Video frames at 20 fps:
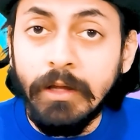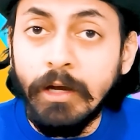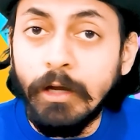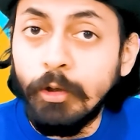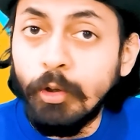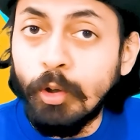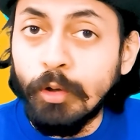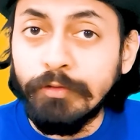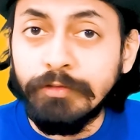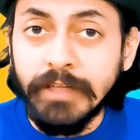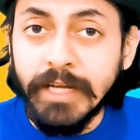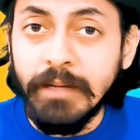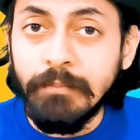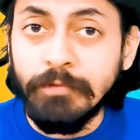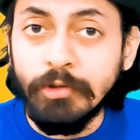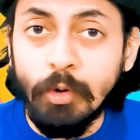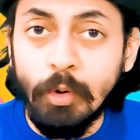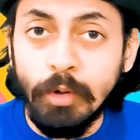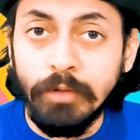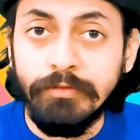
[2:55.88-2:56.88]
A lot of
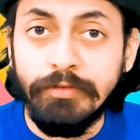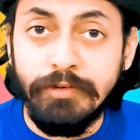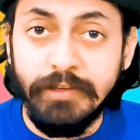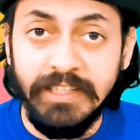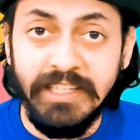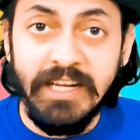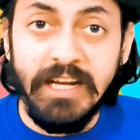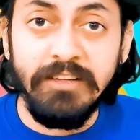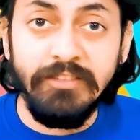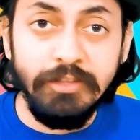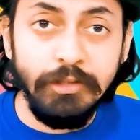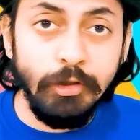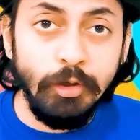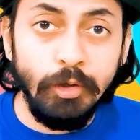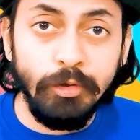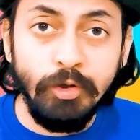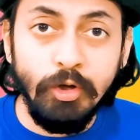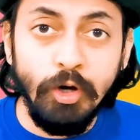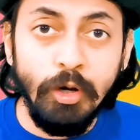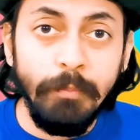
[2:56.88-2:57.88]
times on
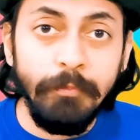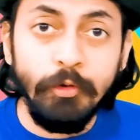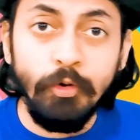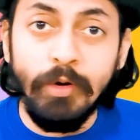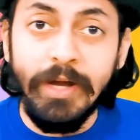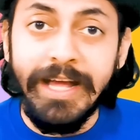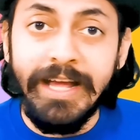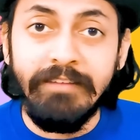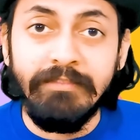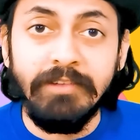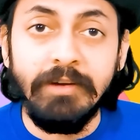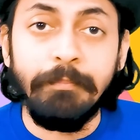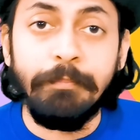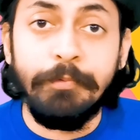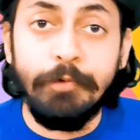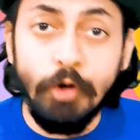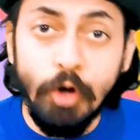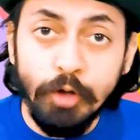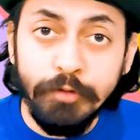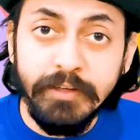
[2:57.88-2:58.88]
Freelancer.com, you have
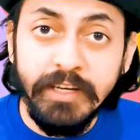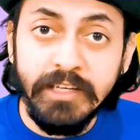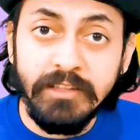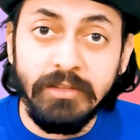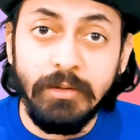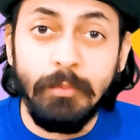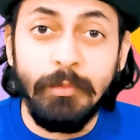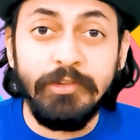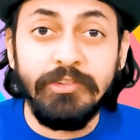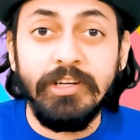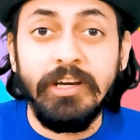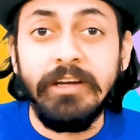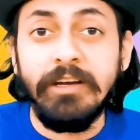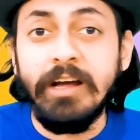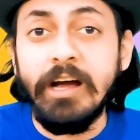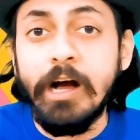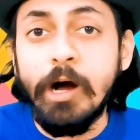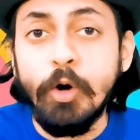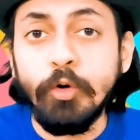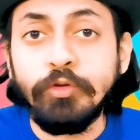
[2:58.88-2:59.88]
projects which are
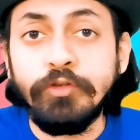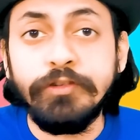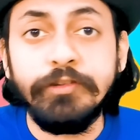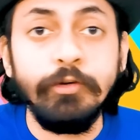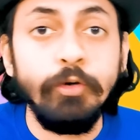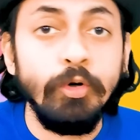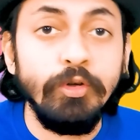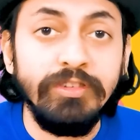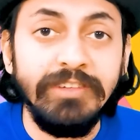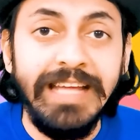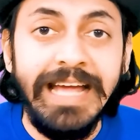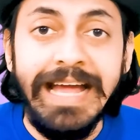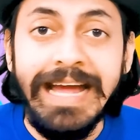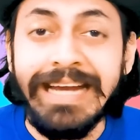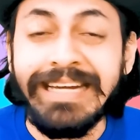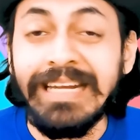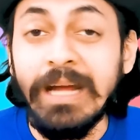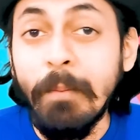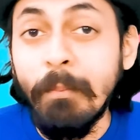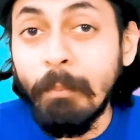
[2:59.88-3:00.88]
outsourced
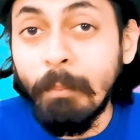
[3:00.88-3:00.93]
at